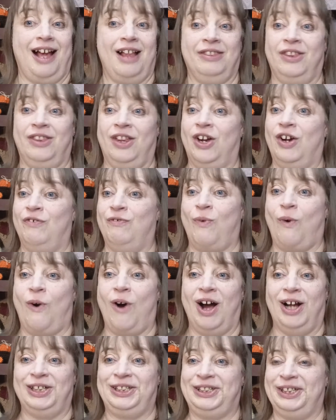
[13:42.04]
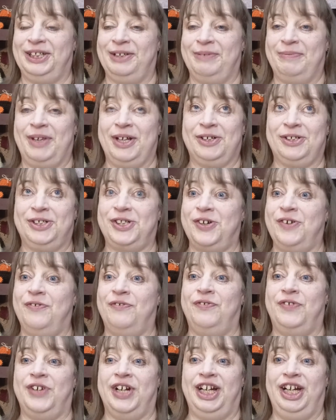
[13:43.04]
love watching them. They're so
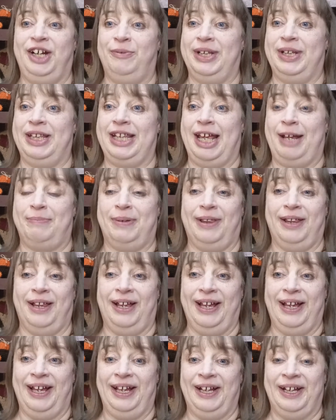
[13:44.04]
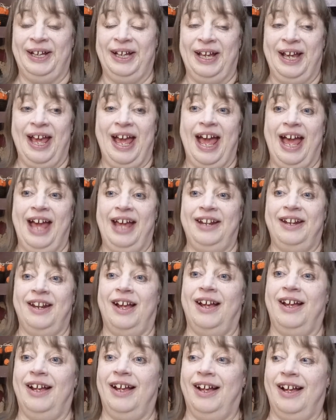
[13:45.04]
funny when they play. And
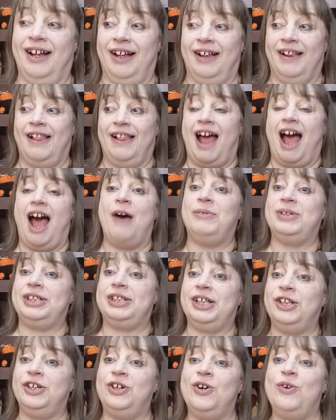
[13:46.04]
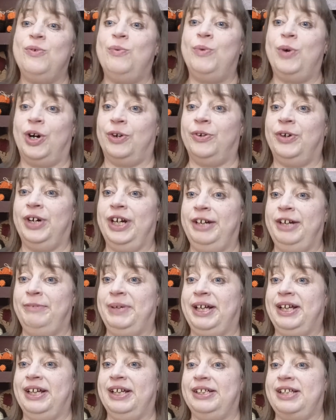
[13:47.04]
I was a little worried
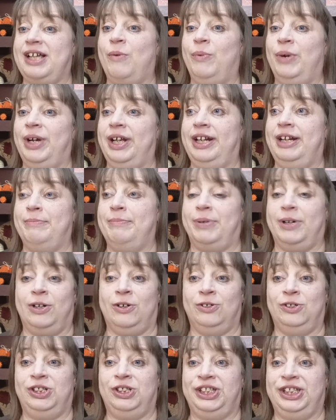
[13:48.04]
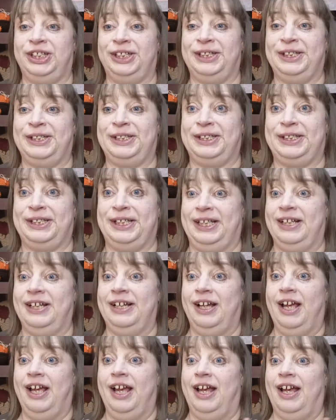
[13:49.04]
because I went and purchased
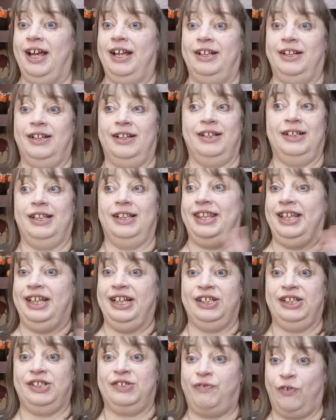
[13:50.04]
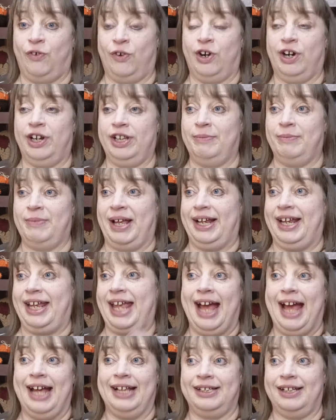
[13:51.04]
things for them, like
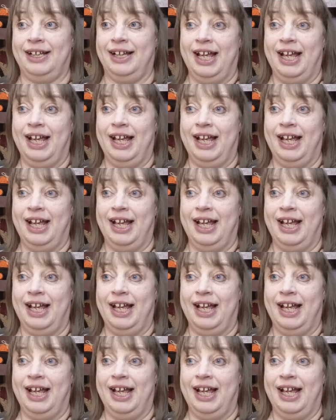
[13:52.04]
cat